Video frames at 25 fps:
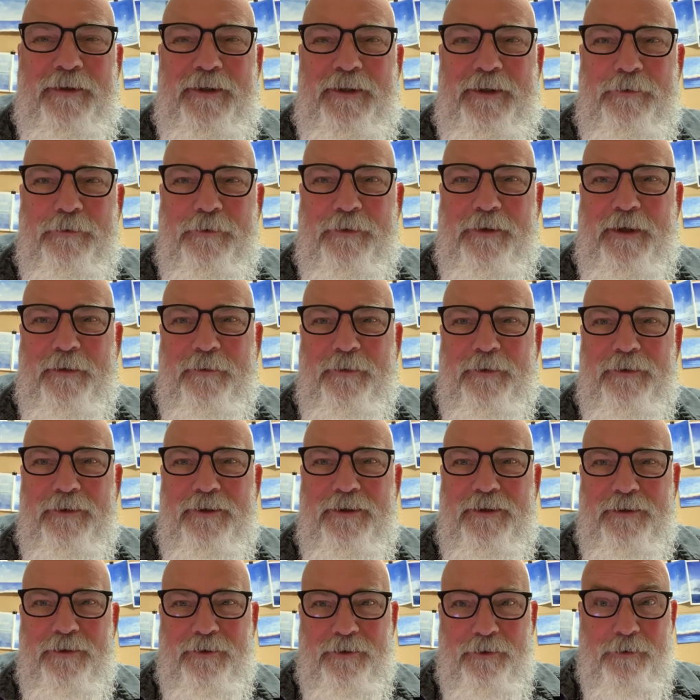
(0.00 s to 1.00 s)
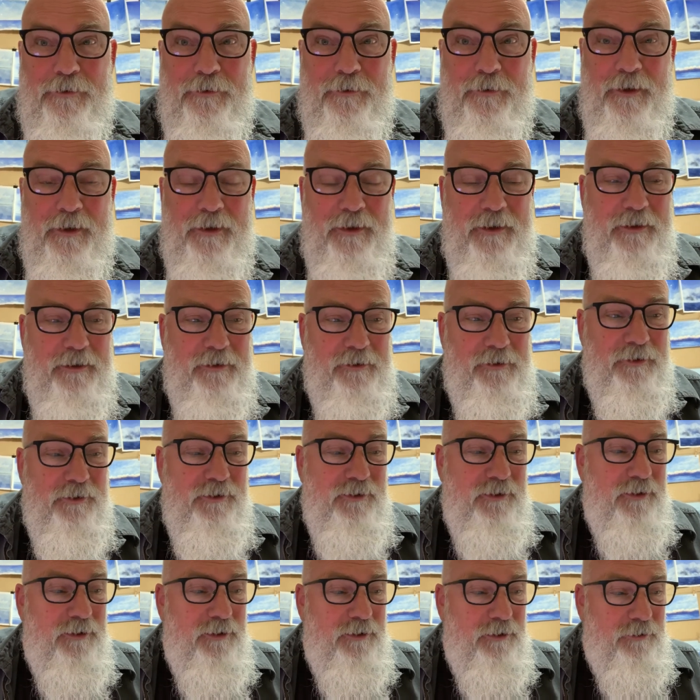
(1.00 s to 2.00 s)
you were able to
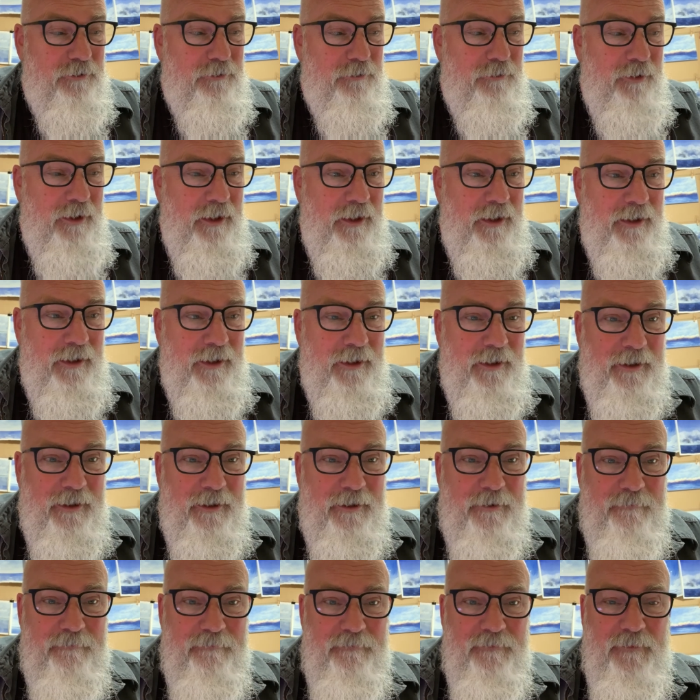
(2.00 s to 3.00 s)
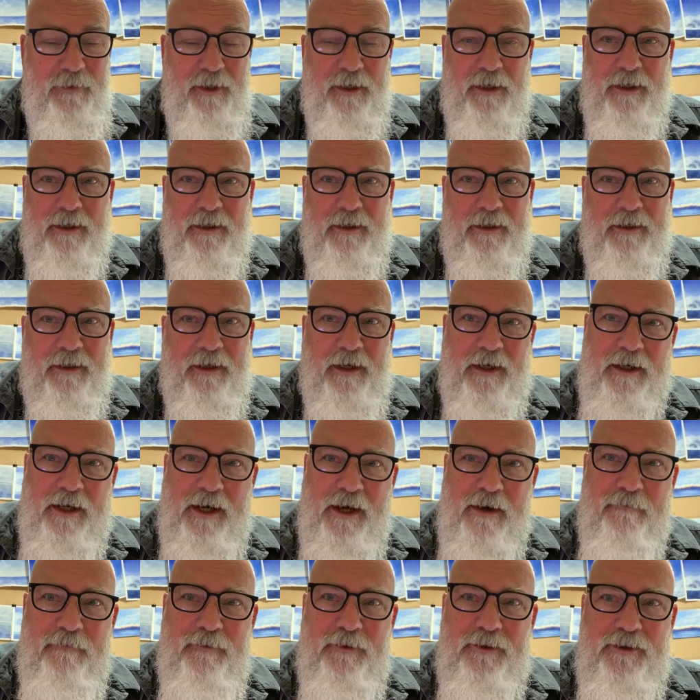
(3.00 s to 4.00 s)
listen to a
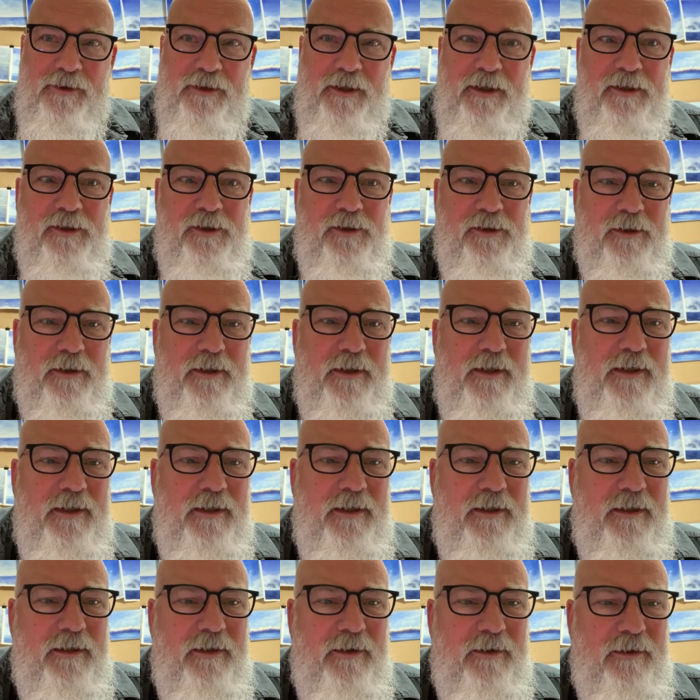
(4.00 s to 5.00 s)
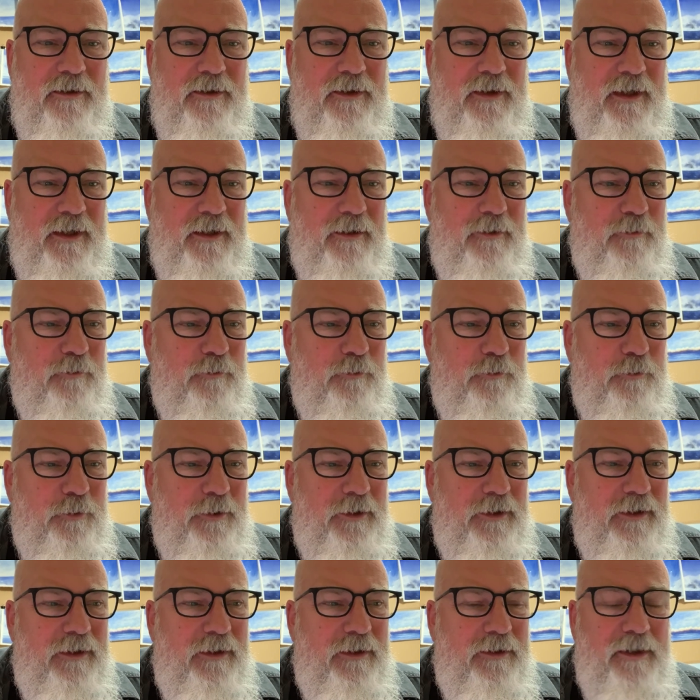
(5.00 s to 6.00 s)
conversation
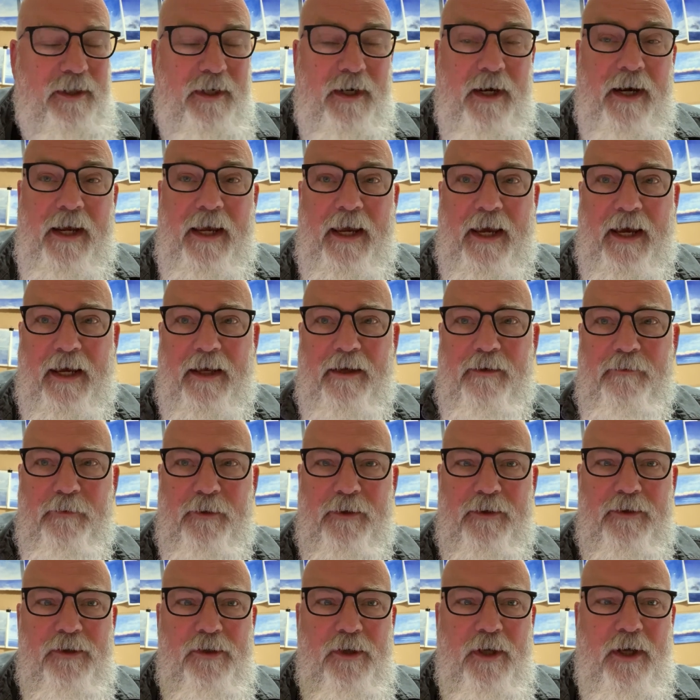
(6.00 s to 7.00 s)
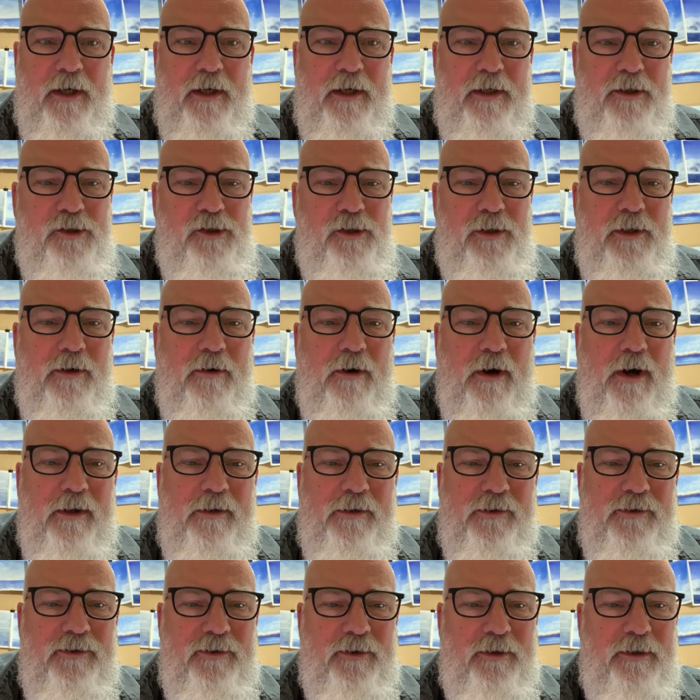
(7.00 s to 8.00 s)
that I had with Gino
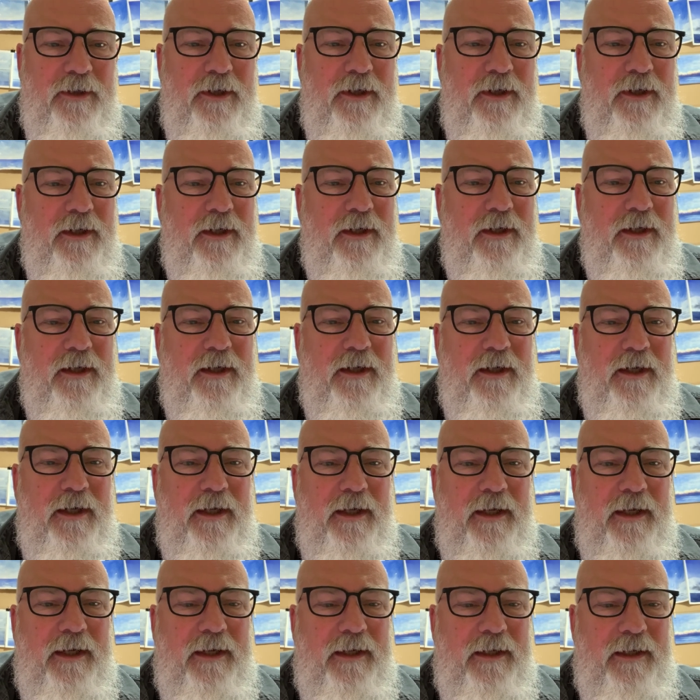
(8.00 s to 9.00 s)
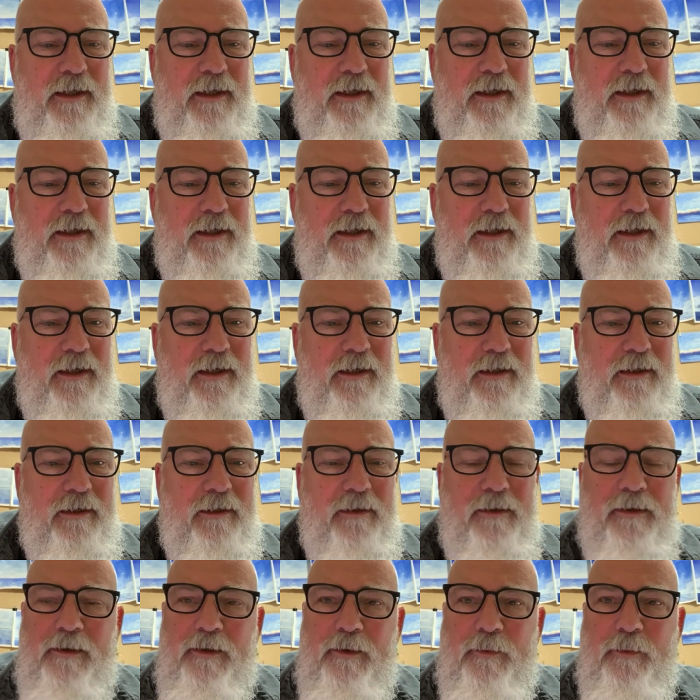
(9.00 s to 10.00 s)
Allison, a
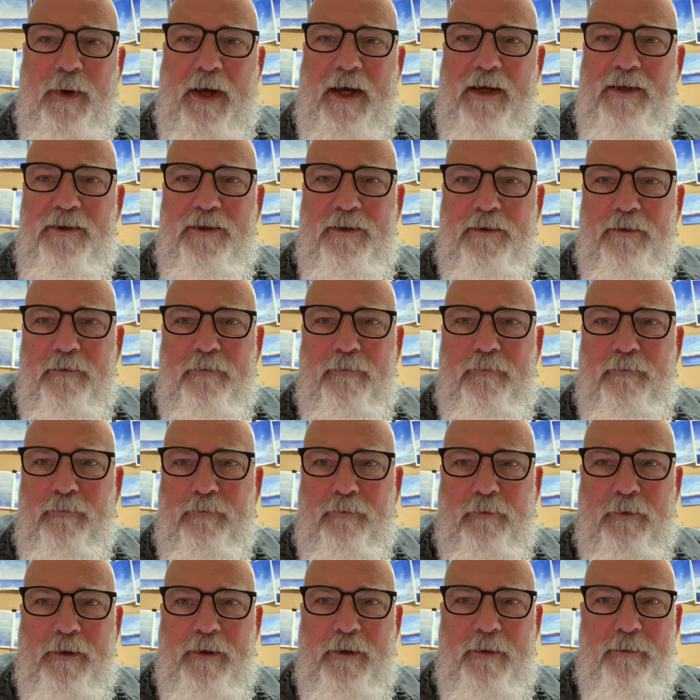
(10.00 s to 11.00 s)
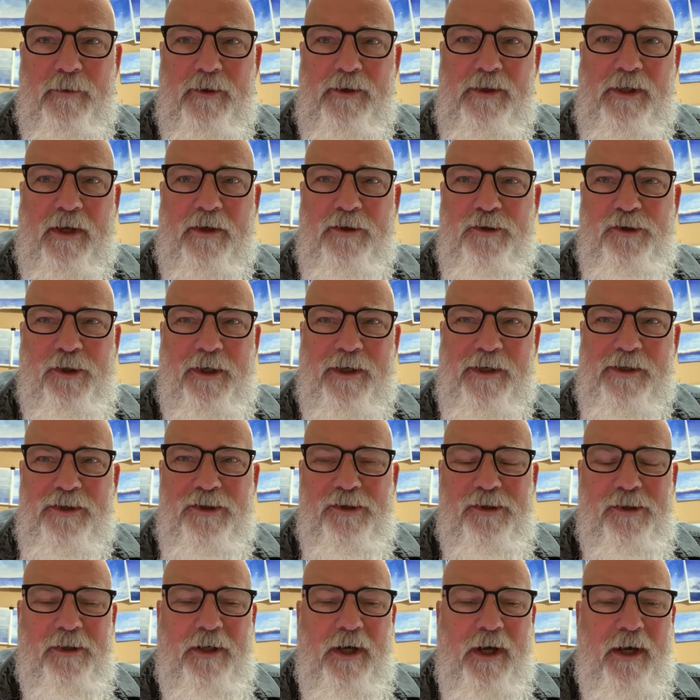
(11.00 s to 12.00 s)
pastor from the south side of
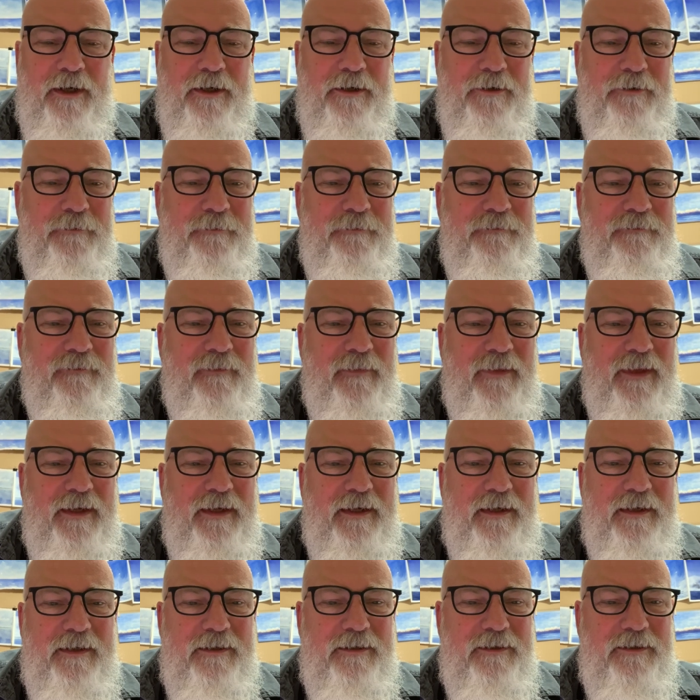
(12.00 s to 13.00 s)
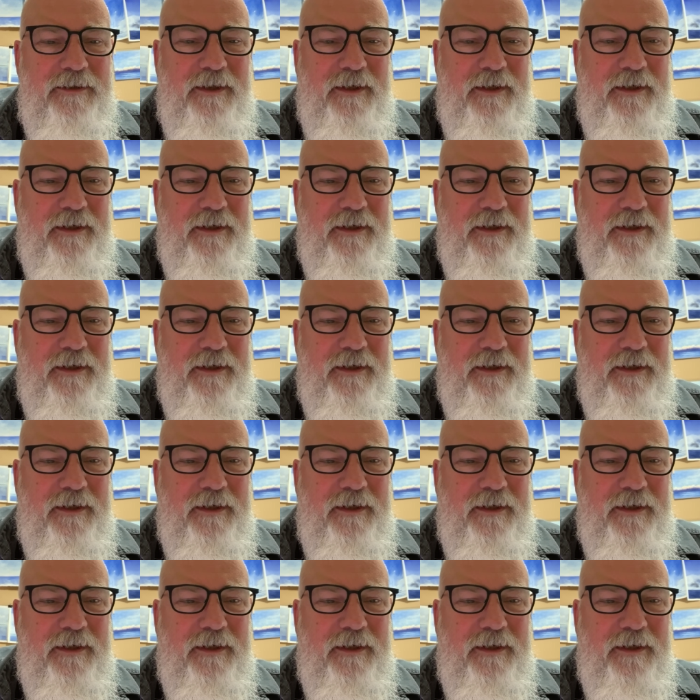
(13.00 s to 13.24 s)
Chicago, and